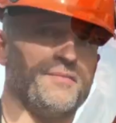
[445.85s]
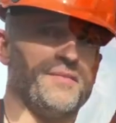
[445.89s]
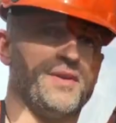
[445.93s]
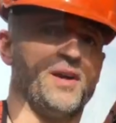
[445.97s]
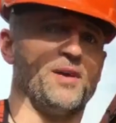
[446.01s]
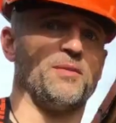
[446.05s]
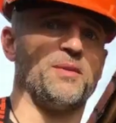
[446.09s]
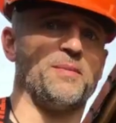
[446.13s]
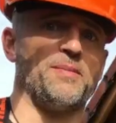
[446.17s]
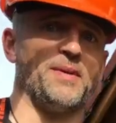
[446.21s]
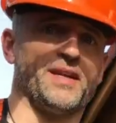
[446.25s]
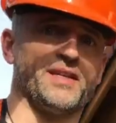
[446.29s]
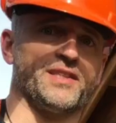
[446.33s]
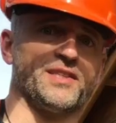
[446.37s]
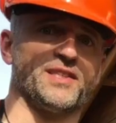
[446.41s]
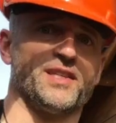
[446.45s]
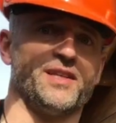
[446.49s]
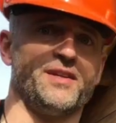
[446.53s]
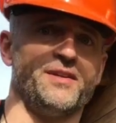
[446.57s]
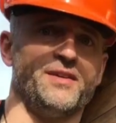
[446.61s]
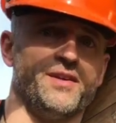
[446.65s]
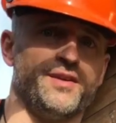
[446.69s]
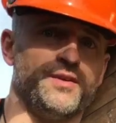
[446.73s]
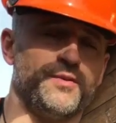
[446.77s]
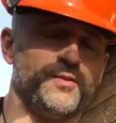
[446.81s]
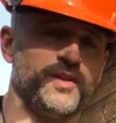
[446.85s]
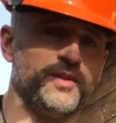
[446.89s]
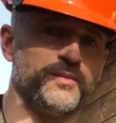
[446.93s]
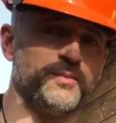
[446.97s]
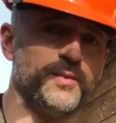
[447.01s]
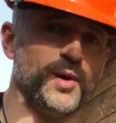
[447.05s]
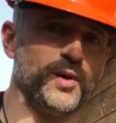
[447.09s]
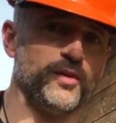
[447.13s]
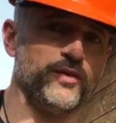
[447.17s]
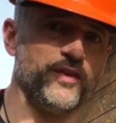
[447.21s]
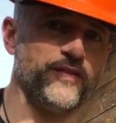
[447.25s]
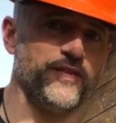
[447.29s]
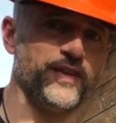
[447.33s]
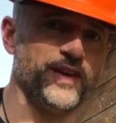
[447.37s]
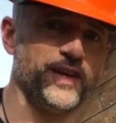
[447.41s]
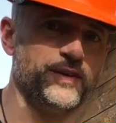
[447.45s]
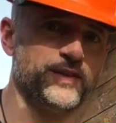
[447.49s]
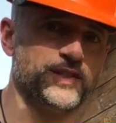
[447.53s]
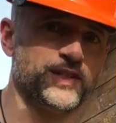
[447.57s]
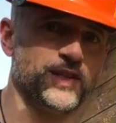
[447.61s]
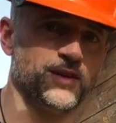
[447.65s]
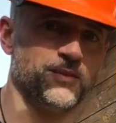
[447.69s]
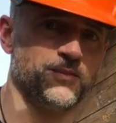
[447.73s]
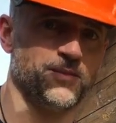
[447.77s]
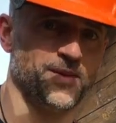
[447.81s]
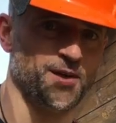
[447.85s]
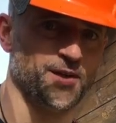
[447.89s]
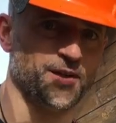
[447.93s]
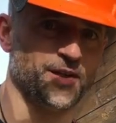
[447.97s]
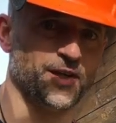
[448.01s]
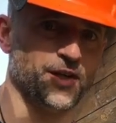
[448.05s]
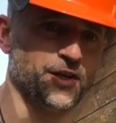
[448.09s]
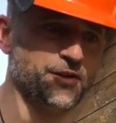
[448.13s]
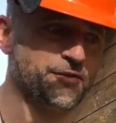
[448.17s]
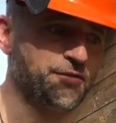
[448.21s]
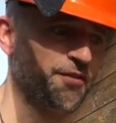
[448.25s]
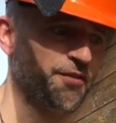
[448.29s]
I'll be back soon with more reviews on Marco's